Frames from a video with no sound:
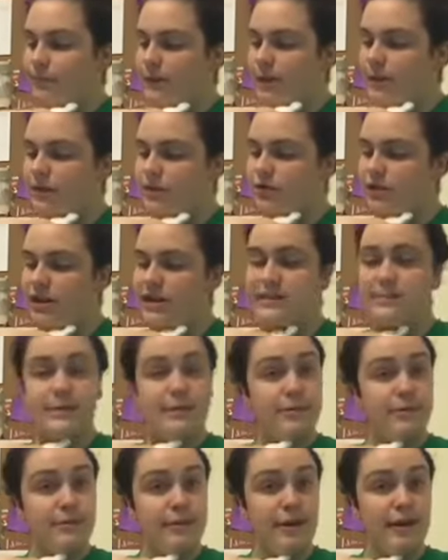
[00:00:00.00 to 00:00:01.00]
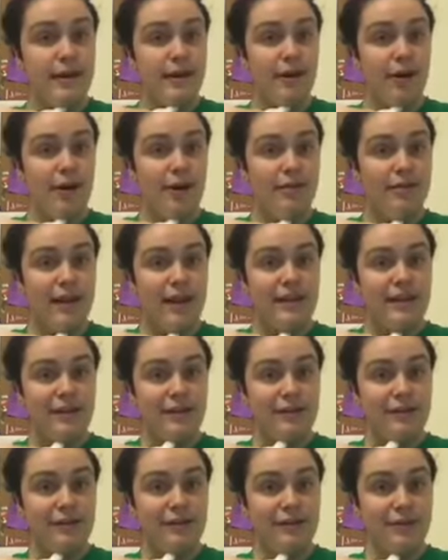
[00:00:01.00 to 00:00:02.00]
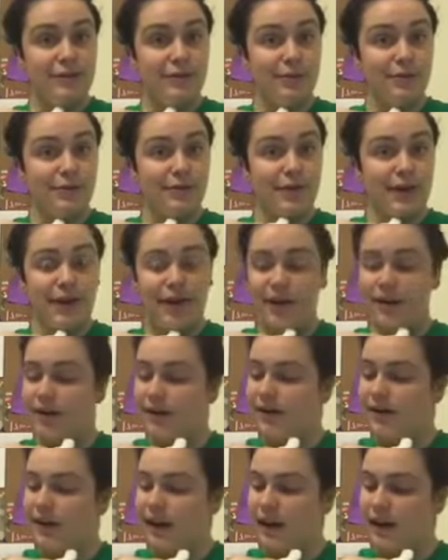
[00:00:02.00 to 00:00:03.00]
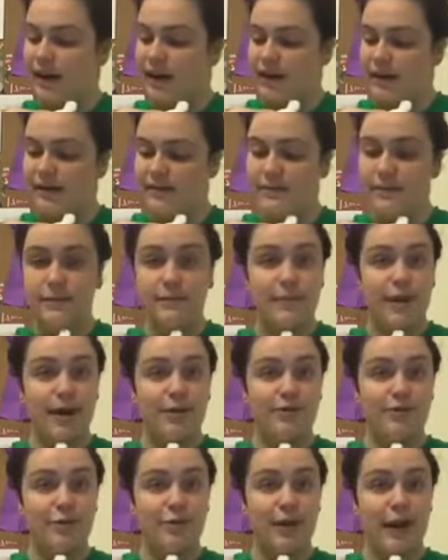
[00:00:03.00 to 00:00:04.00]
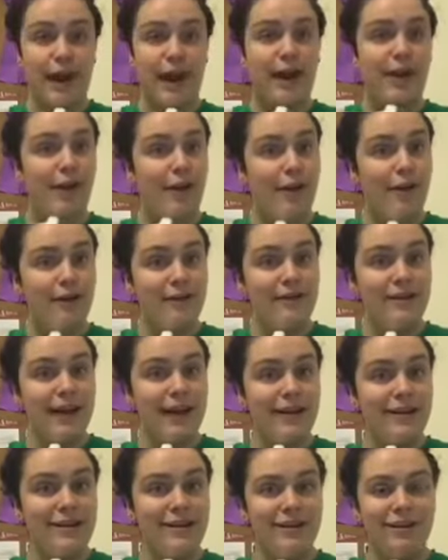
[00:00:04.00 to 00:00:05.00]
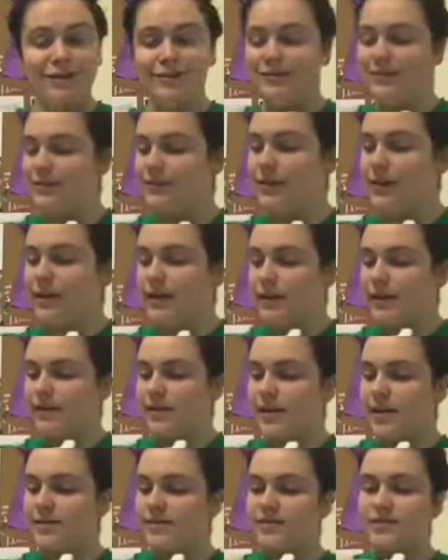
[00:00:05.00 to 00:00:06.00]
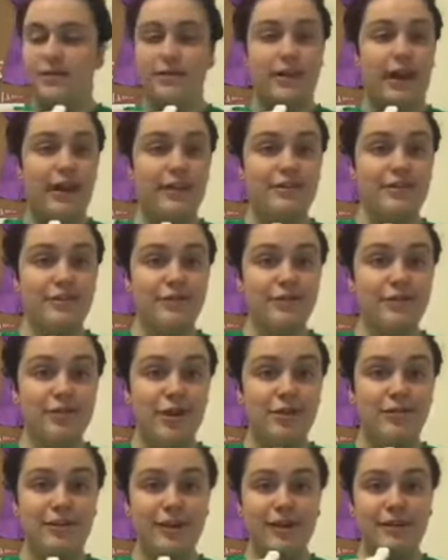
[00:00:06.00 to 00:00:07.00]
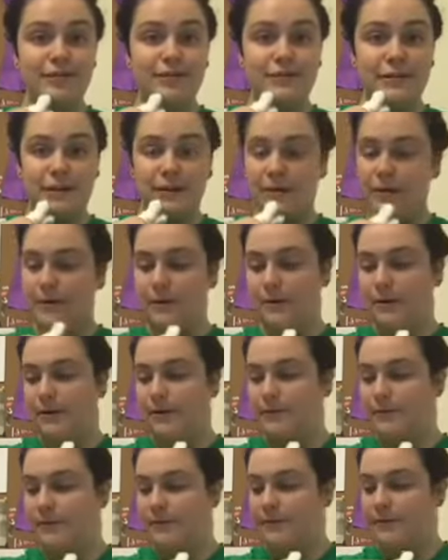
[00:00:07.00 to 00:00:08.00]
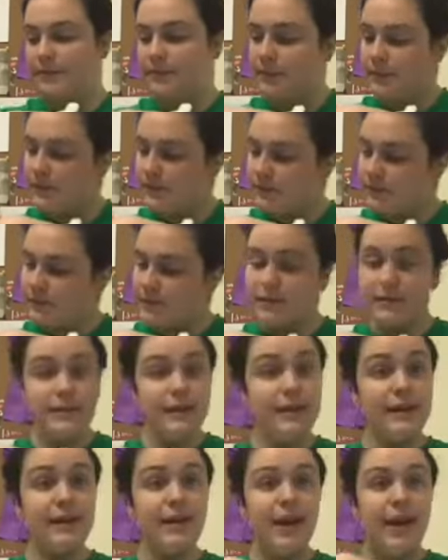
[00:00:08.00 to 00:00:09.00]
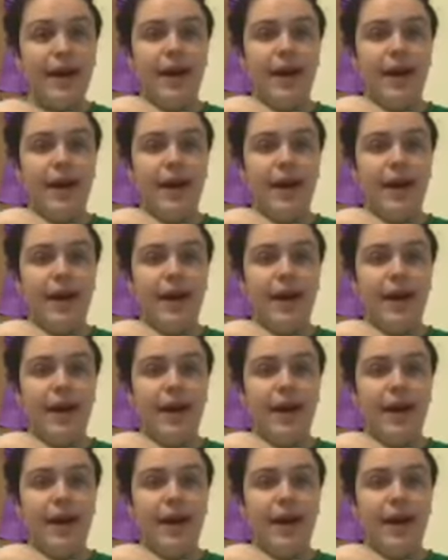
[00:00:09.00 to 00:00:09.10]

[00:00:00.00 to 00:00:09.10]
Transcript: She has been with me all 9 years through the fair and has been my show cat all 9 years. This is our last year showing, so we'll see.